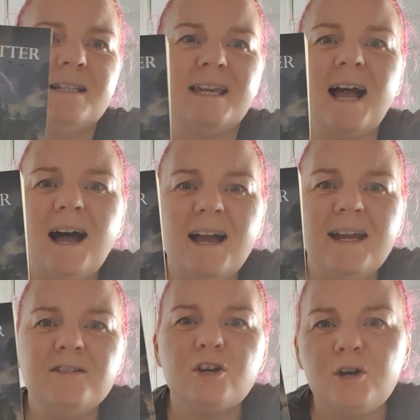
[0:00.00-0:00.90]

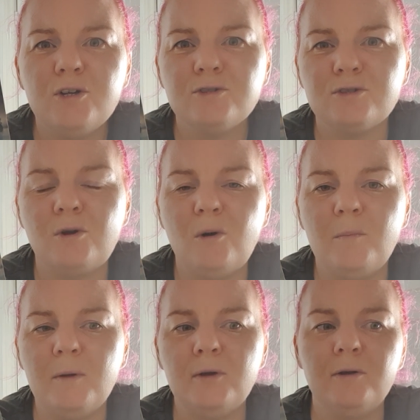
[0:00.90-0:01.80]
guy turns
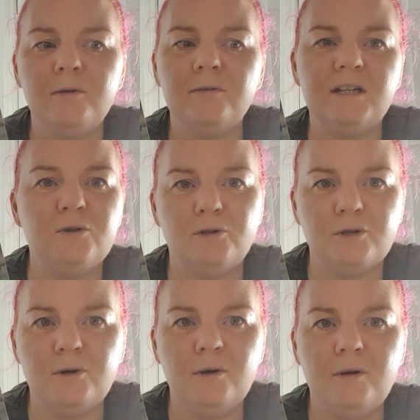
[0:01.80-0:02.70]
up who they don't
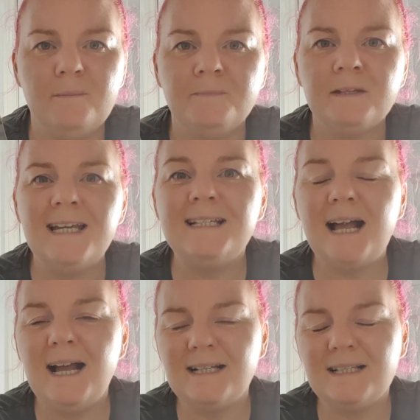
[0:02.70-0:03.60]
know. He's
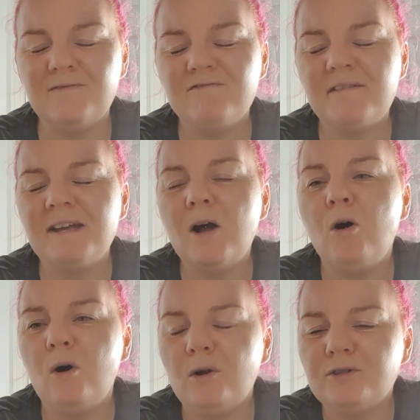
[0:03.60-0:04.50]
acting very
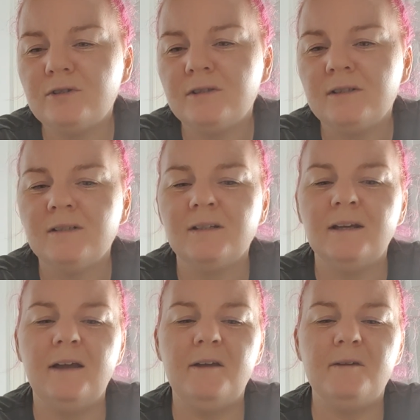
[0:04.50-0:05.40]
odd,
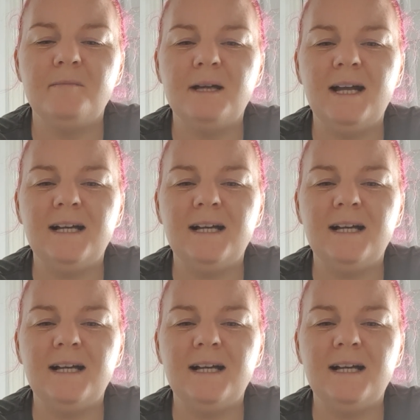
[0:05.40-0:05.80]
and